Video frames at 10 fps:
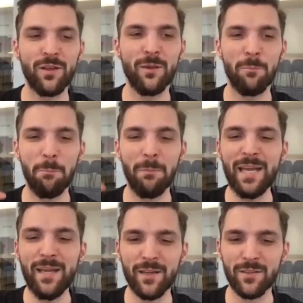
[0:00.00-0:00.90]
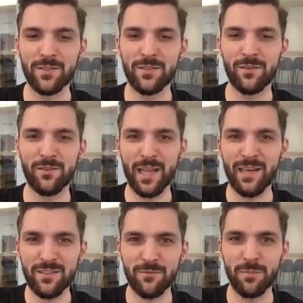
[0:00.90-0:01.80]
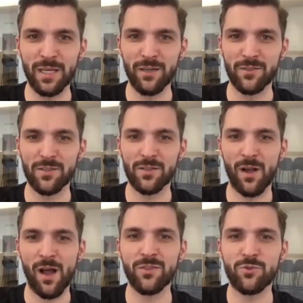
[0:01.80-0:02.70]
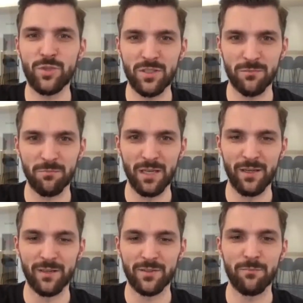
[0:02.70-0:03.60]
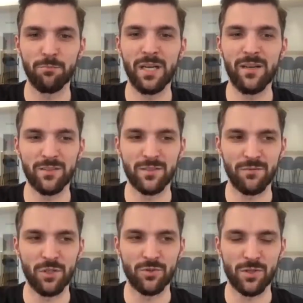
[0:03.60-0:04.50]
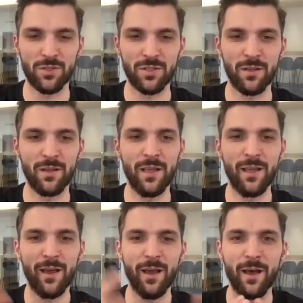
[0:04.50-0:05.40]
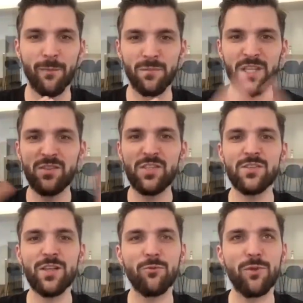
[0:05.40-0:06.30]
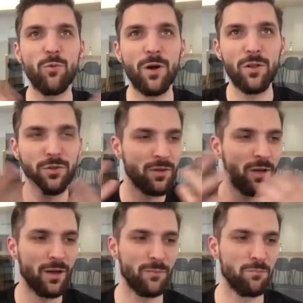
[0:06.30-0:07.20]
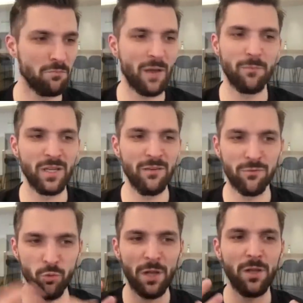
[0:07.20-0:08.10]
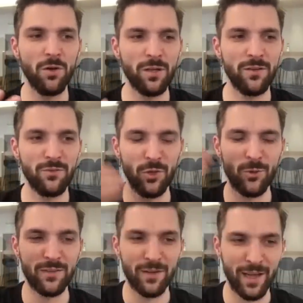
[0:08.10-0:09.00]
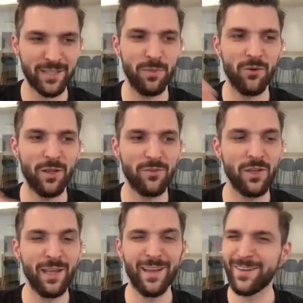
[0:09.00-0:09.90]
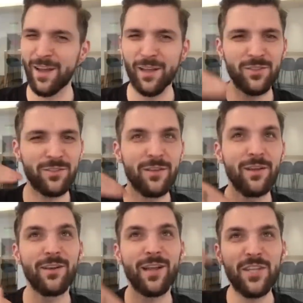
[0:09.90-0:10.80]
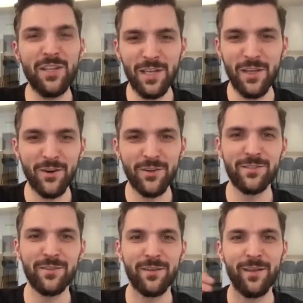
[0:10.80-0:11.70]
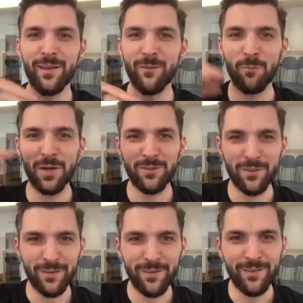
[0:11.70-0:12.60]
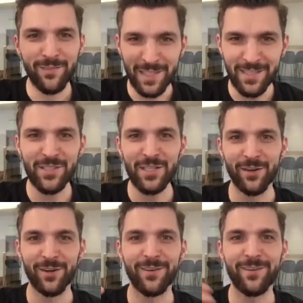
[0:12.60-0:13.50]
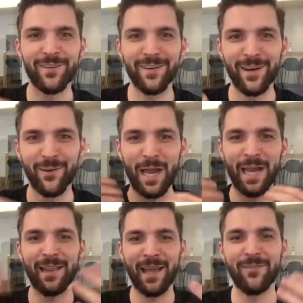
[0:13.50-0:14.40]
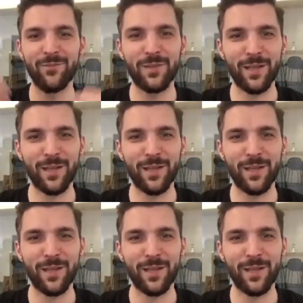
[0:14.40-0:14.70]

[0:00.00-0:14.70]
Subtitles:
millions, tens of millions, hundreds of millions and billions of users. This is how the world, I believe, will look during the next period, not in years, but this year. And